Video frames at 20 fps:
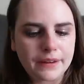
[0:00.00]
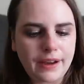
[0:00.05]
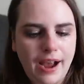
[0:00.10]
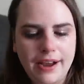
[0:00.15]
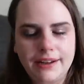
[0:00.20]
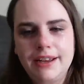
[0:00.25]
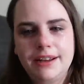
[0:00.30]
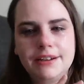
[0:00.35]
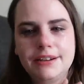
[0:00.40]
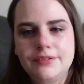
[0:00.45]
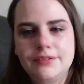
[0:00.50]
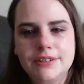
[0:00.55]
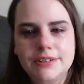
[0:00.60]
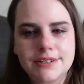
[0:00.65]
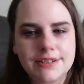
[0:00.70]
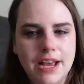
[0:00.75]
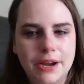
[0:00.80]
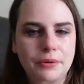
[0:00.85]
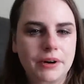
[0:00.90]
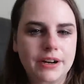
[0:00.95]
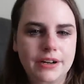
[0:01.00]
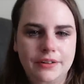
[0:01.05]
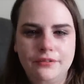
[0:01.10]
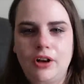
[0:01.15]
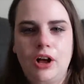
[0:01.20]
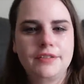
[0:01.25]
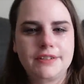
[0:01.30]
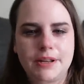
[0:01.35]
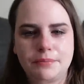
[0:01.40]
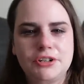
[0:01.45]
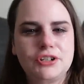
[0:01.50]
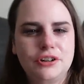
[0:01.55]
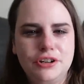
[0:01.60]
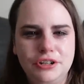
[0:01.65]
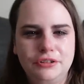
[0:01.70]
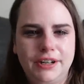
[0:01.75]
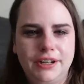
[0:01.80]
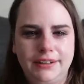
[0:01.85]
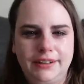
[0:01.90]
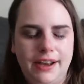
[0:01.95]
I can't even say what it involves. I'm sure
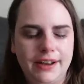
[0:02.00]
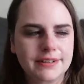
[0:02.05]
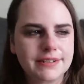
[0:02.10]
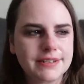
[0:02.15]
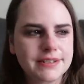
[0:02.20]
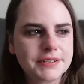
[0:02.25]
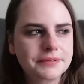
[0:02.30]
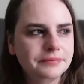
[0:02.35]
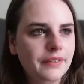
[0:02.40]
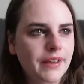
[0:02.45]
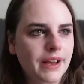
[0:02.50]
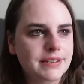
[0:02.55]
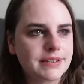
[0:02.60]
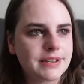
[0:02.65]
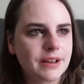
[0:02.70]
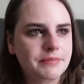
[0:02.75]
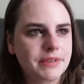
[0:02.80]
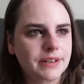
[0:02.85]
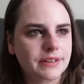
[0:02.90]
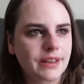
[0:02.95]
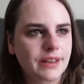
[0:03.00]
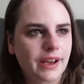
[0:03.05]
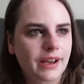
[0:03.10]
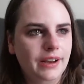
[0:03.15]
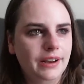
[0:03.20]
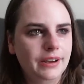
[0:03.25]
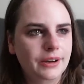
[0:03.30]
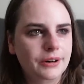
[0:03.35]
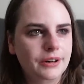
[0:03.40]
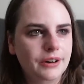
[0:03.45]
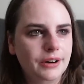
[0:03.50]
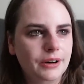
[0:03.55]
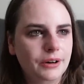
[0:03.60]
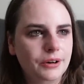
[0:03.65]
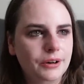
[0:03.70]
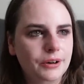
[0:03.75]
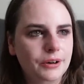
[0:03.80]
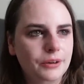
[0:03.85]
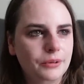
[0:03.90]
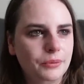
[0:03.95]
you can guess. That's something that
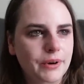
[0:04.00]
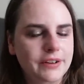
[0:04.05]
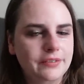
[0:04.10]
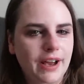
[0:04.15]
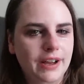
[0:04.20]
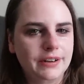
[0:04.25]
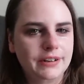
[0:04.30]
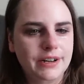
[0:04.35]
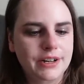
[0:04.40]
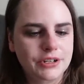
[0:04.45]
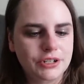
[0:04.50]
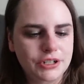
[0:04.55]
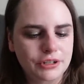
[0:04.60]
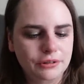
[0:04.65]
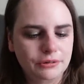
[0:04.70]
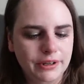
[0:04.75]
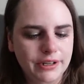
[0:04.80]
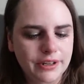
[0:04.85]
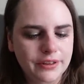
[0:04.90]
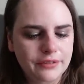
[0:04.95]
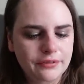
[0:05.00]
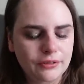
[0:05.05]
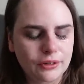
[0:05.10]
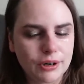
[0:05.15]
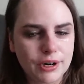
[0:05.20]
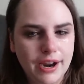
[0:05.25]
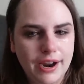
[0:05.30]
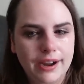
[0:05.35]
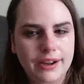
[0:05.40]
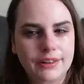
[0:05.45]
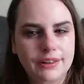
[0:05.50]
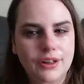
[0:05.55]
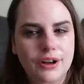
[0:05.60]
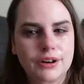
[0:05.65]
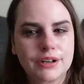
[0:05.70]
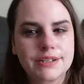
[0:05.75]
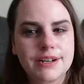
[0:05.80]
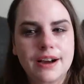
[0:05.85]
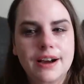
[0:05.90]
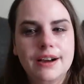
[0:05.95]
we've had an issue with for a
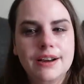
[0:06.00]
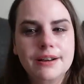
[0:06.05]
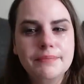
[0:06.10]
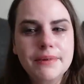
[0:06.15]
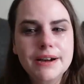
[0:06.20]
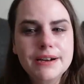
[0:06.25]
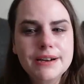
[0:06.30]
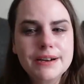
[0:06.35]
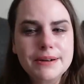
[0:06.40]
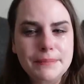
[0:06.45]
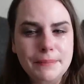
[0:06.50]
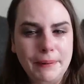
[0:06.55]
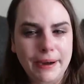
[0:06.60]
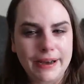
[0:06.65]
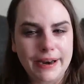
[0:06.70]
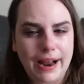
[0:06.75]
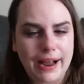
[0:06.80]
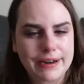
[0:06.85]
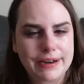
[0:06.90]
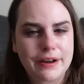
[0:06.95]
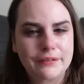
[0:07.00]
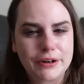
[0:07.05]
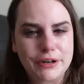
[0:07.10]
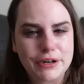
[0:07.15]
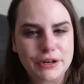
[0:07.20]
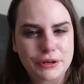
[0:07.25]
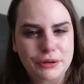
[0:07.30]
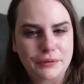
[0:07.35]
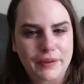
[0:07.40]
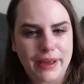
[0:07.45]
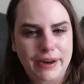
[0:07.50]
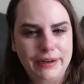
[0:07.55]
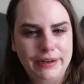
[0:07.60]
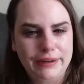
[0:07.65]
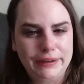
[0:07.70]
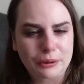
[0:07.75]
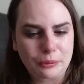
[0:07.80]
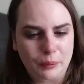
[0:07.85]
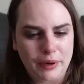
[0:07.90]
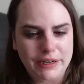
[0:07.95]
long time, but I never knew that
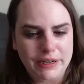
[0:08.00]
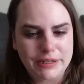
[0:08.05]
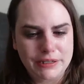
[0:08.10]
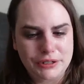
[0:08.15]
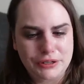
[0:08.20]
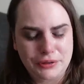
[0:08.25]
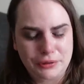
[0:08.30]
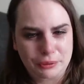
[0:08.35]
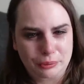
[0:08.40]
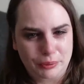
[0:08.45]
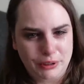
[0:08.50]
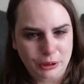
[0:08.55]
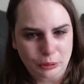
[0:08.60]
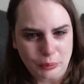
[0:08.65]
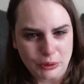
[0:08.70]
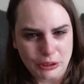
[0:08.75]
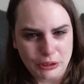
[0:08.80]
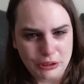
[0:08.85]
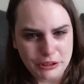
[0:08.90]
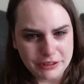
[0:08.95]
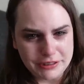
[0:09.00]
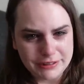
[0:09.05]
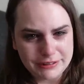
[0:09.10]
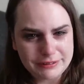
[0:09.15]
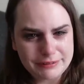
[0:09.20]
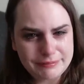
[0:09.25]
it went into the real world.